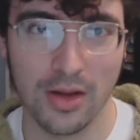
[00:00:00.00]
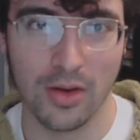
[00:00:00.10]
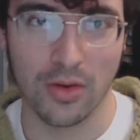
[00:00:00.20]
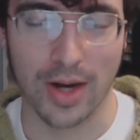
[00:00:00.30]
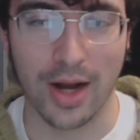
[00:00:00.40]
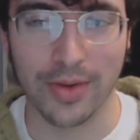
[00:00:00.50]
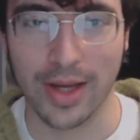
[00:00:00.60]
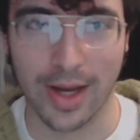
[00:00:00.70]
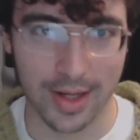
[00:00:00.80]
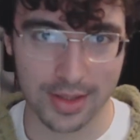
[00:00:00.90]
or how he
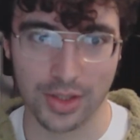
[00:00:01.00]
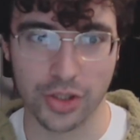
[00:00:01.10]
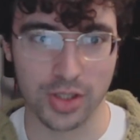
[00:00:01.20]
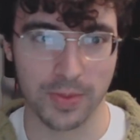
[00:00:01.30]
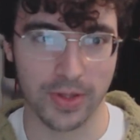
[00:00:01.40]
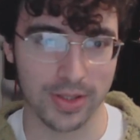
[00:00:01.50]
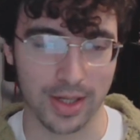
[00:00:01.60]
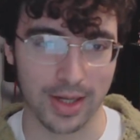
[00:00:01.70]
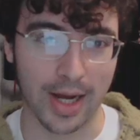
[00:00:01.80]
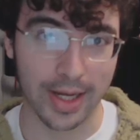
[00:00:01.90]
acts. It's just because
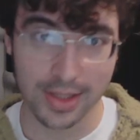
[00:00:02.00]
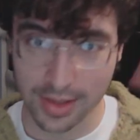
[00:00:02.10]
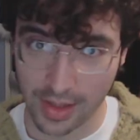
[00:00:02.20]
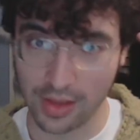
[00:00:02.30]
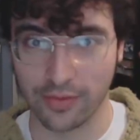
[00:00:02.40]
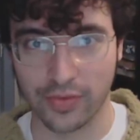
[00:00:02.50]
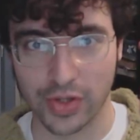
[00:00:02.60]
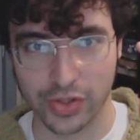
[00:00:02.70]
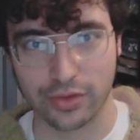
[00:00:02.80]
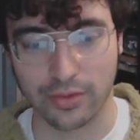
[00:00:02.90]
like I see the
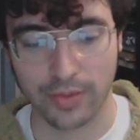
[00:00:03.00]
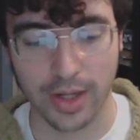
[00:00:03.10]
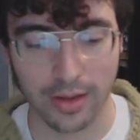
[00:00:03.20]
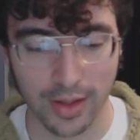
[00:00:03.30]
vision, right?